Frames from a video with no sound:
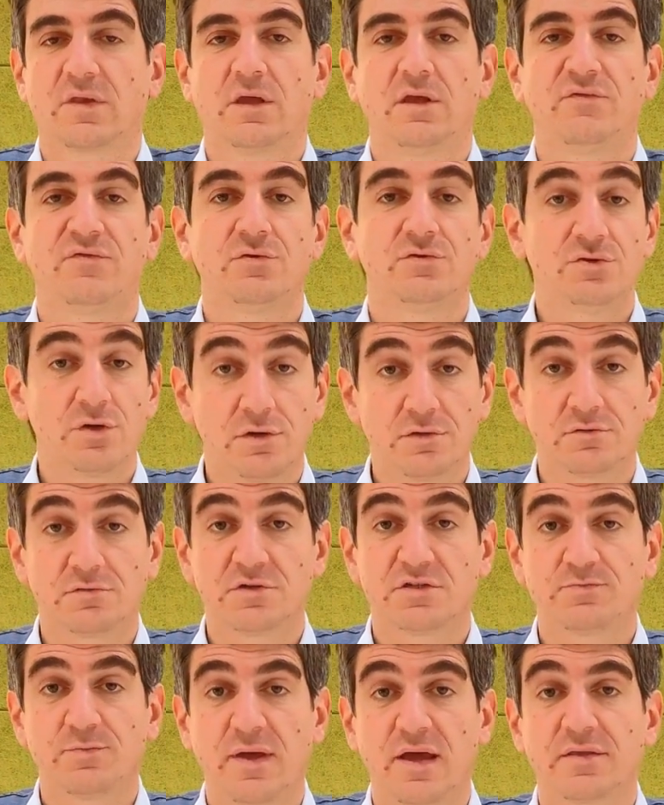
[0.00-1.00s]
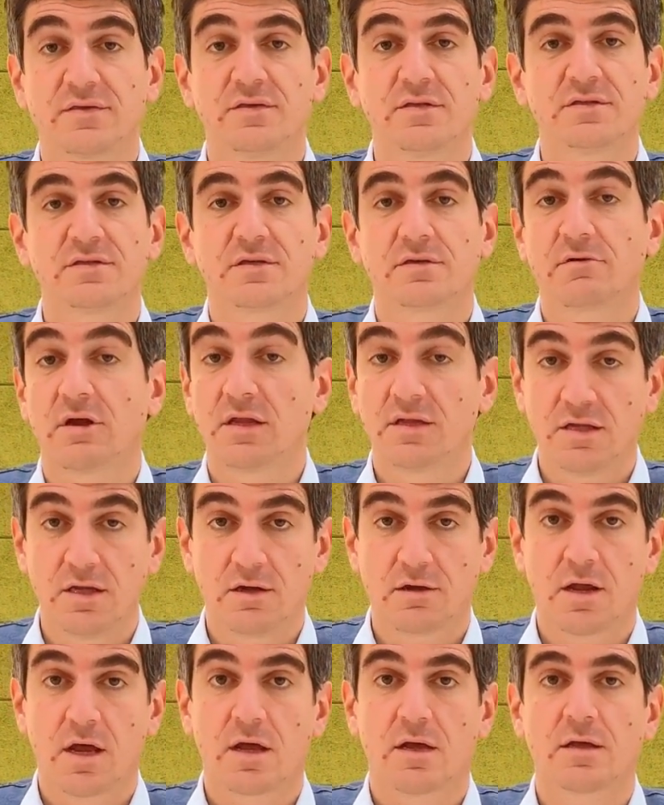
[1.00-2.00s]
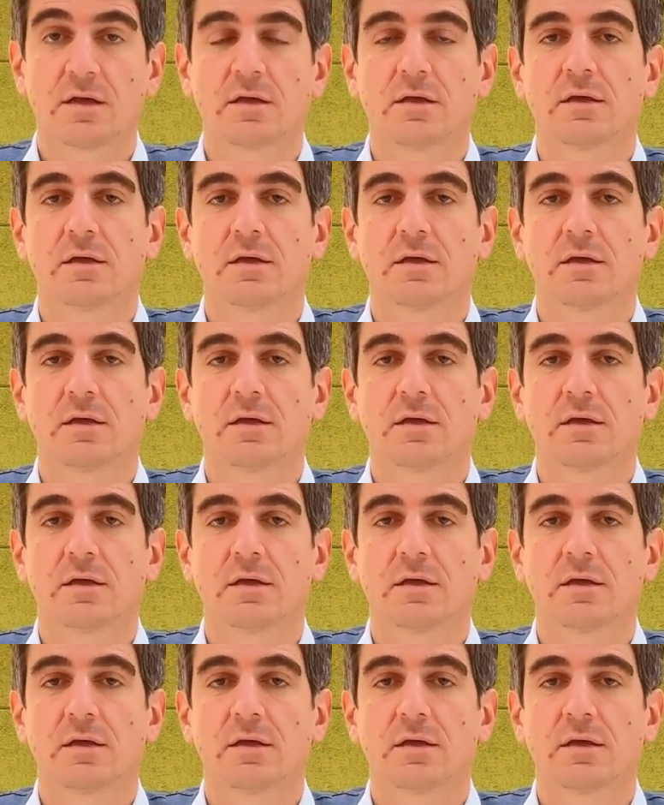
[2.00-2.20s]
If you don't respect this criteria,